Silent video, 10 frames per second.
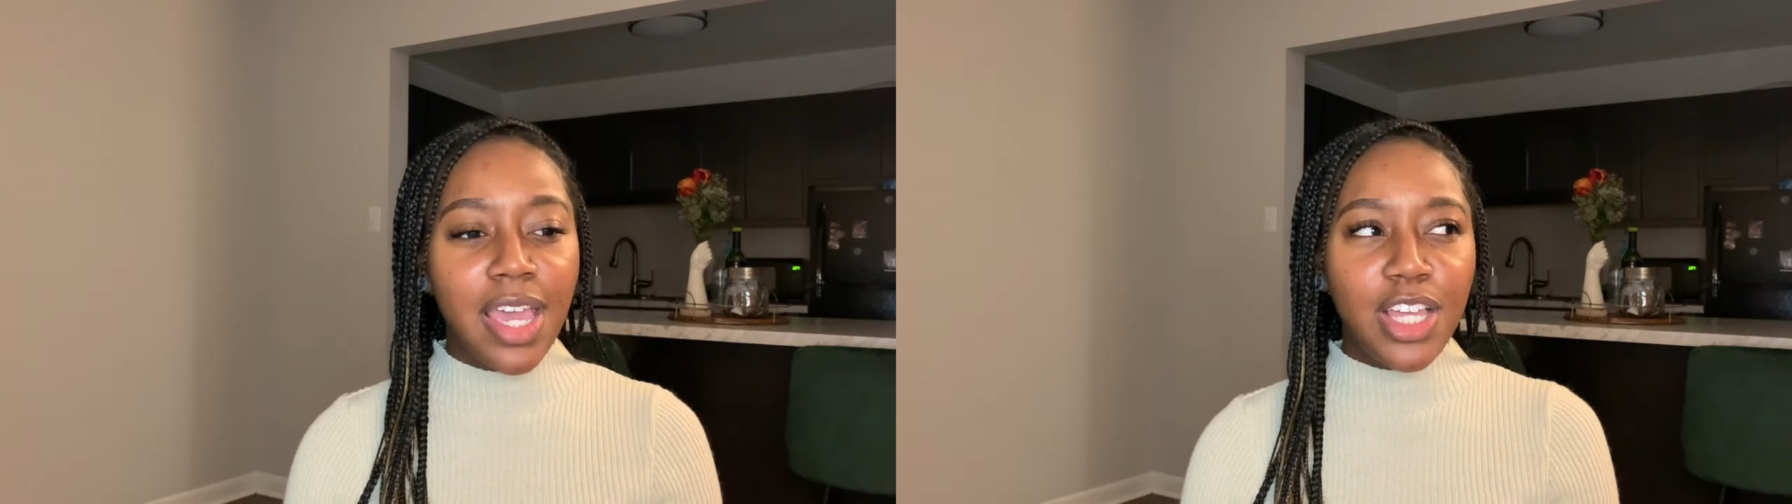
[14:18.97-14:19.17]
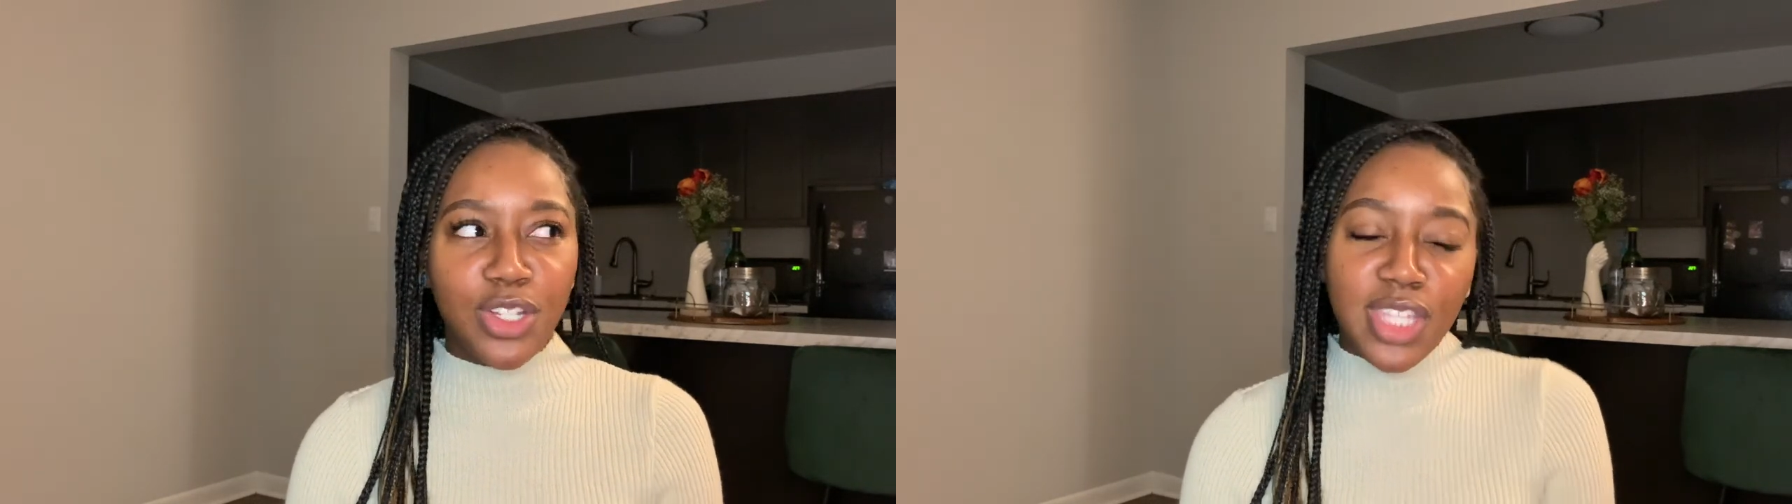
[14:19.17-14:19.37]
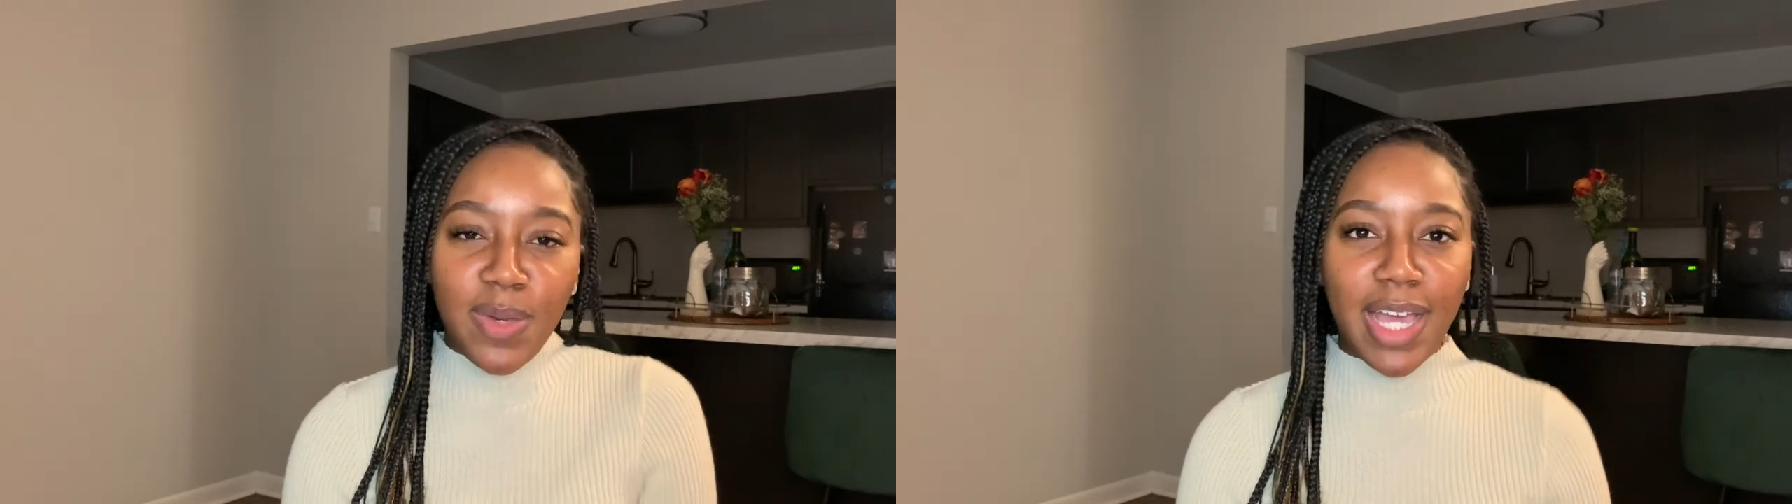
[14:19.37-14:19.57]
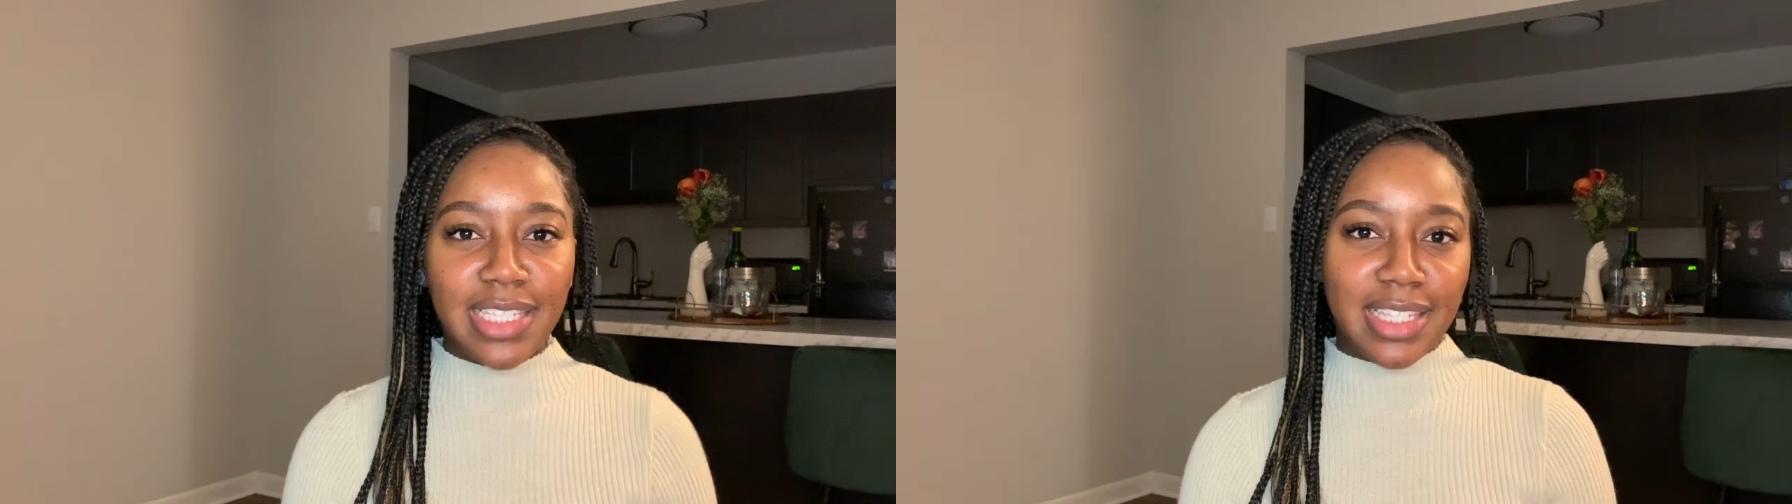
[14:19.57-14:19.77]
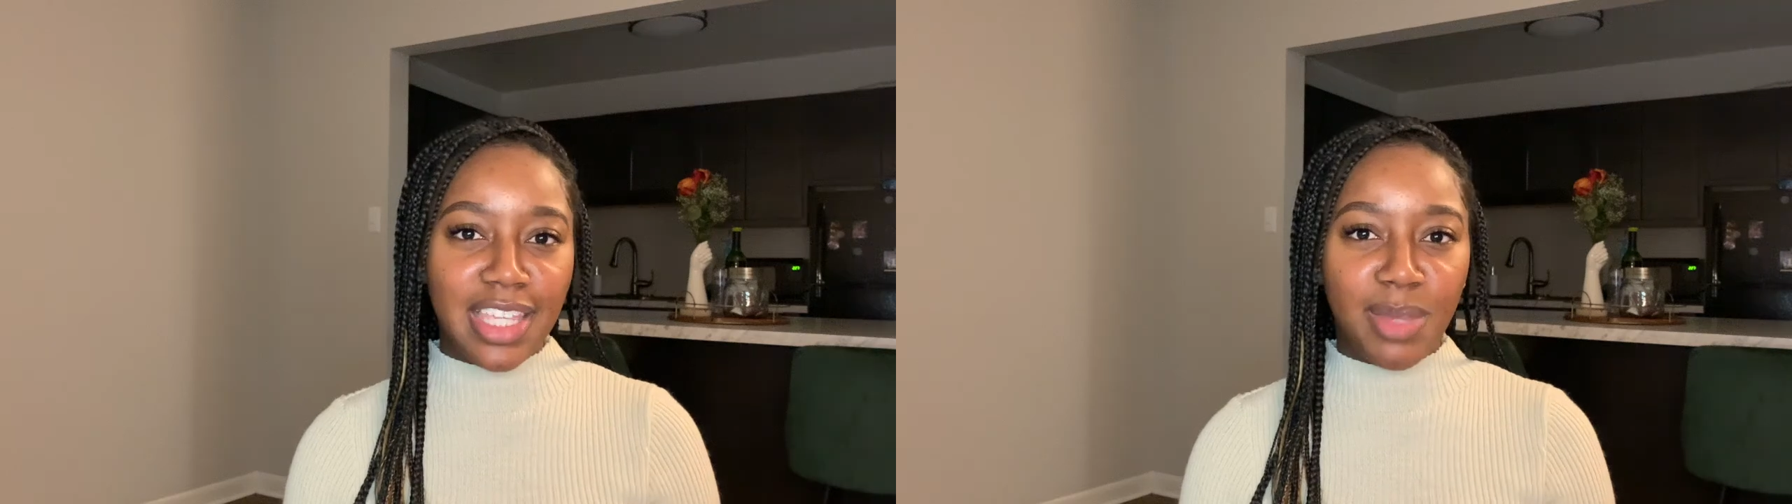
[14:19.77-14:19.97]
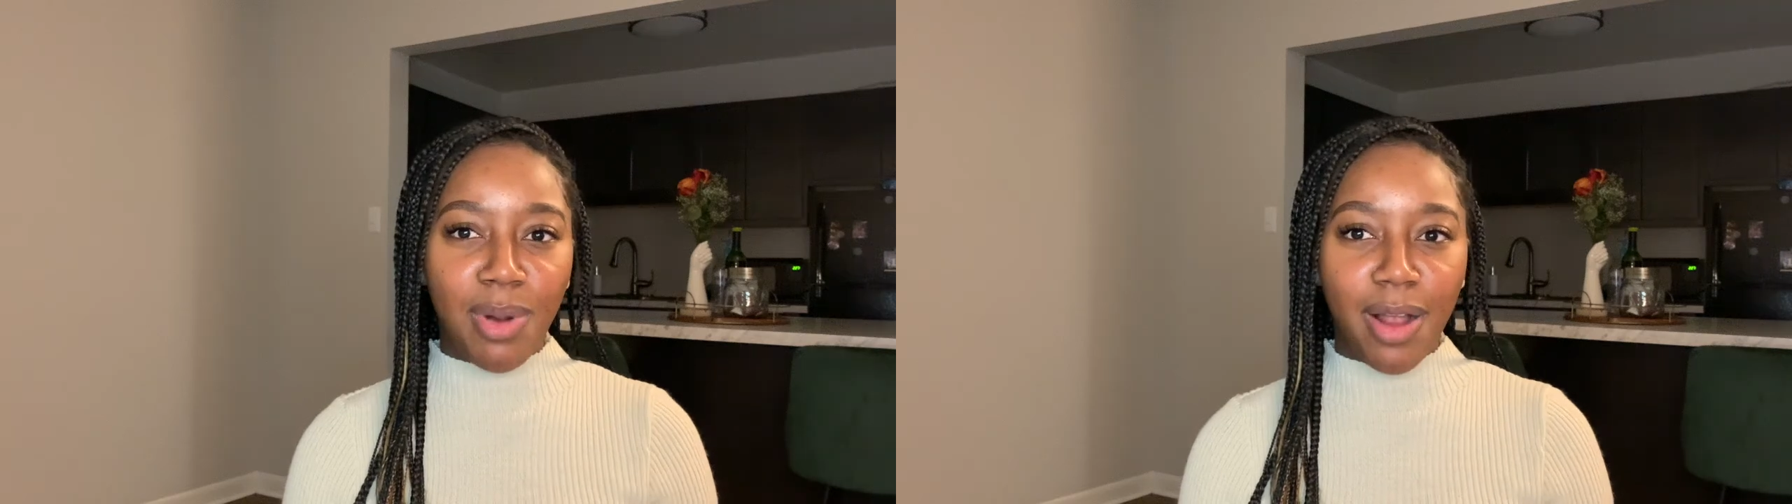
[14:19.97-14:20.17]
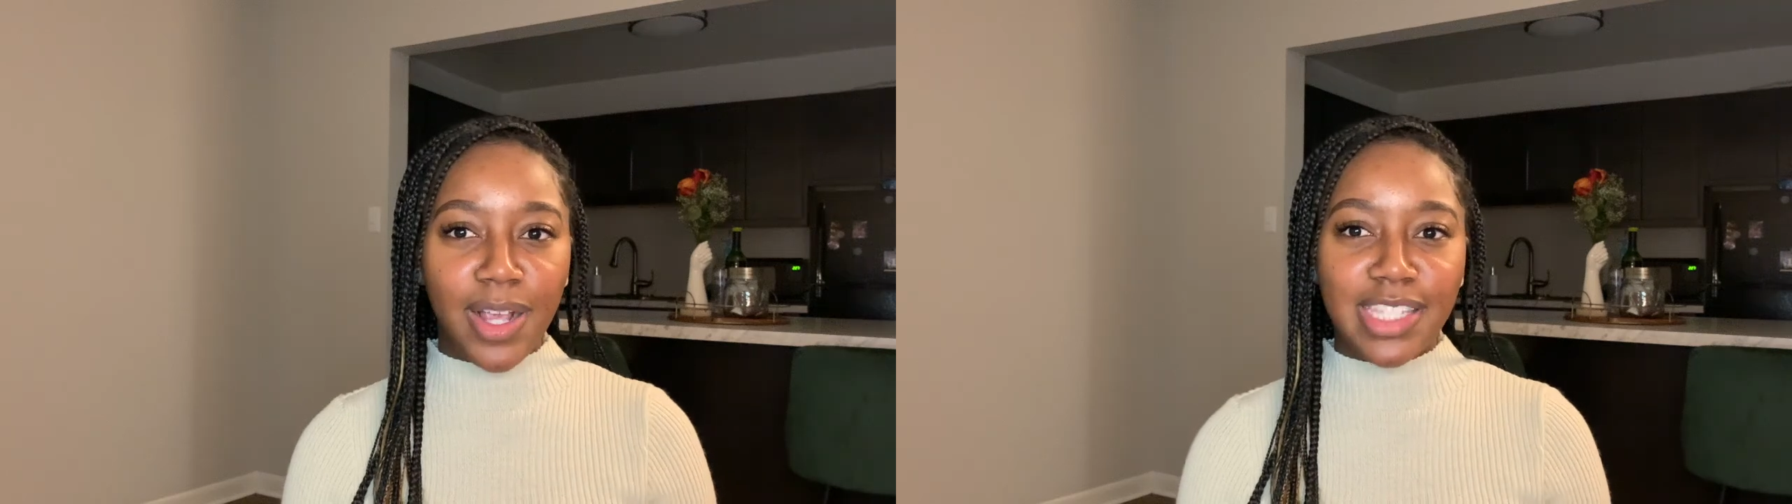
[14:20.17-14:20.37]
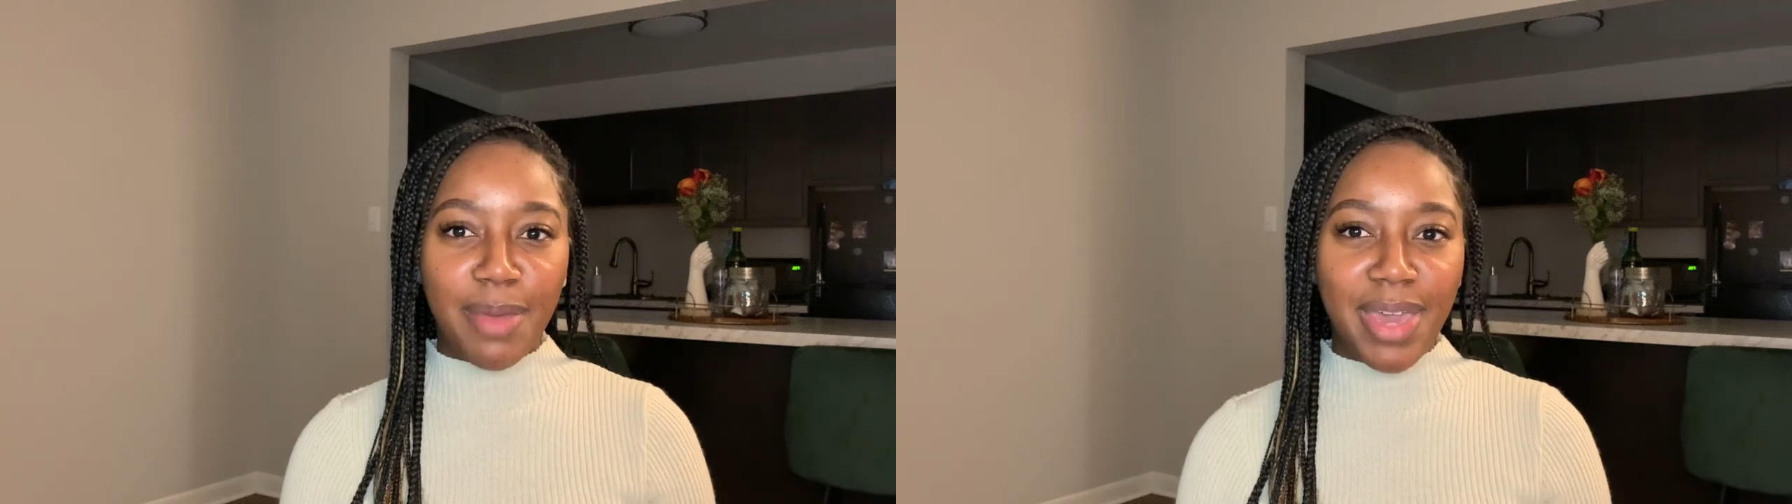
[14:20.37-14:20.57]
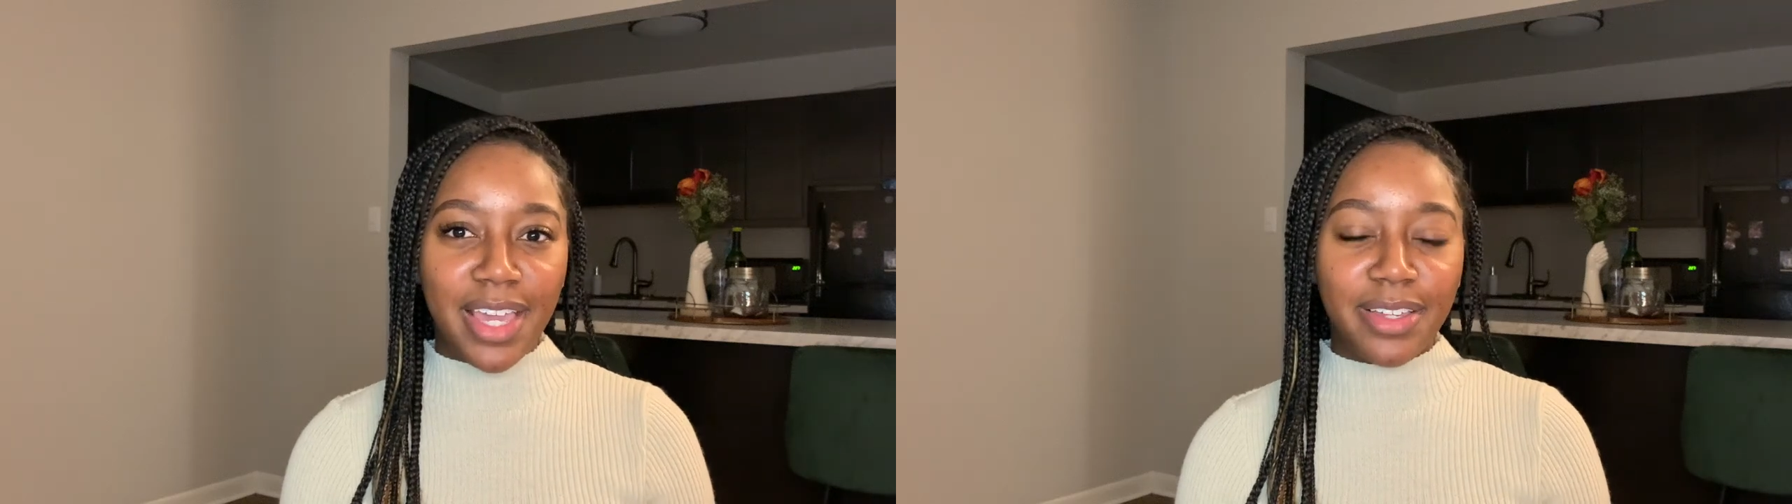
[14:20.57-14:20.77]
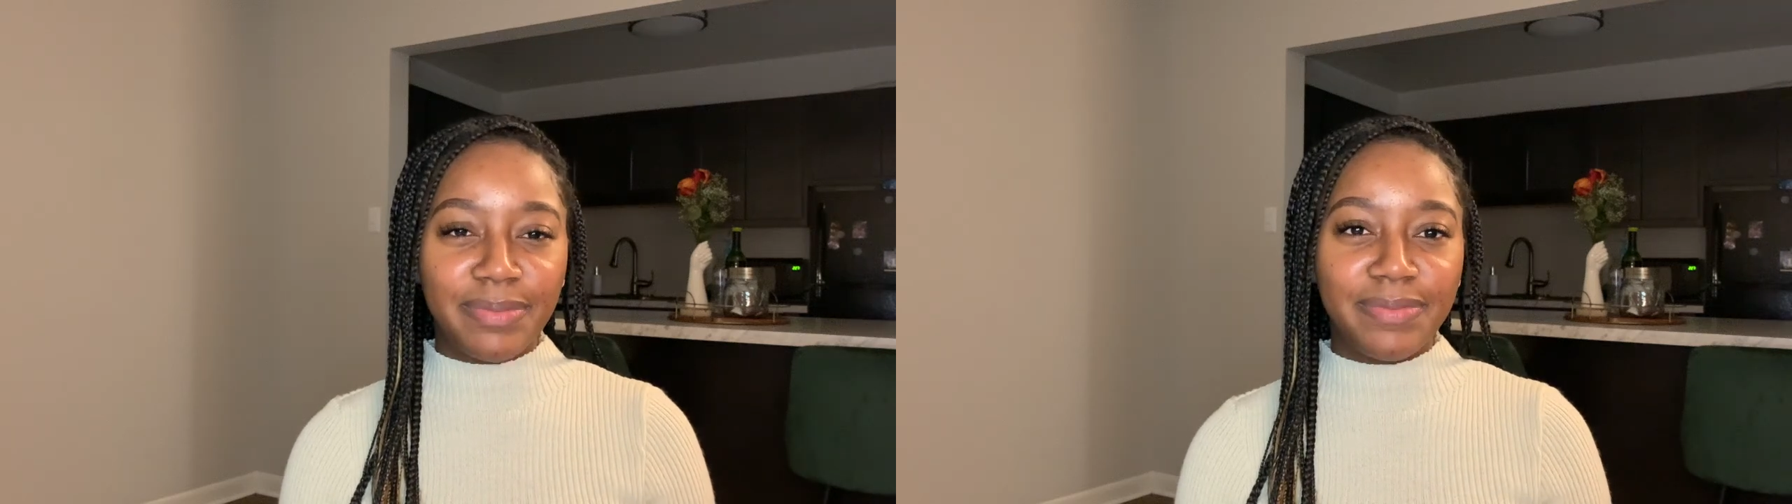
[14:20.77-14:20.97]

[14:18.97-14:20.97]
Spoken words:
just so you guys can see the progress I make.